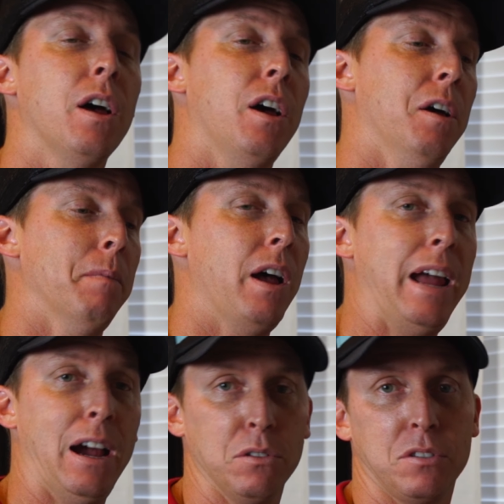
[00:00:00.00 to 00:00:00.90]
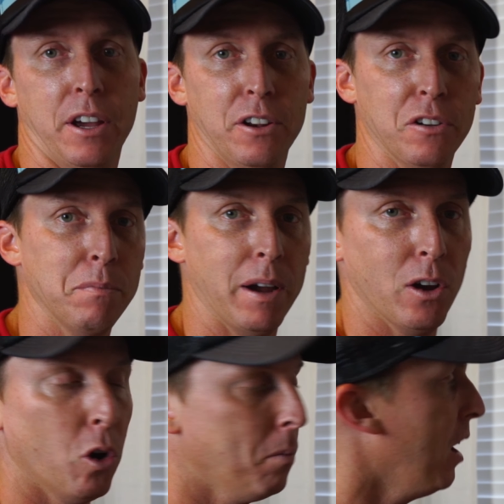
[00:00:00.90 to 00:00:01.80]
outside of my
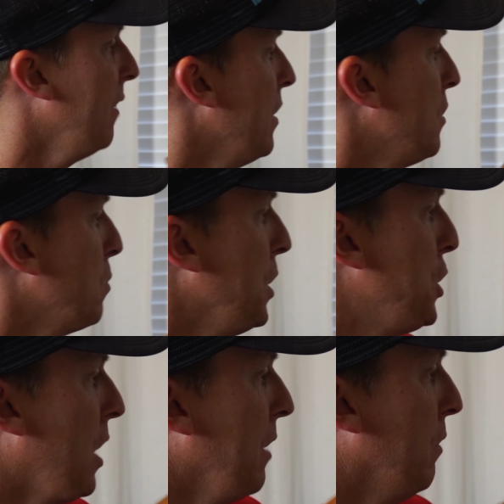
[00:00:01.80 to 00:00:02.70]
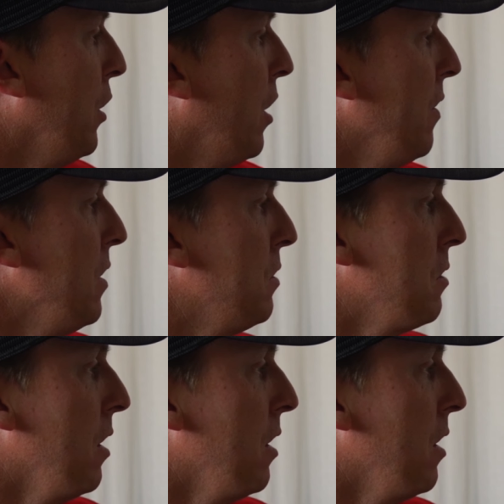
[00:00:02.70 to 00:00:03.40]
home office, which I run on this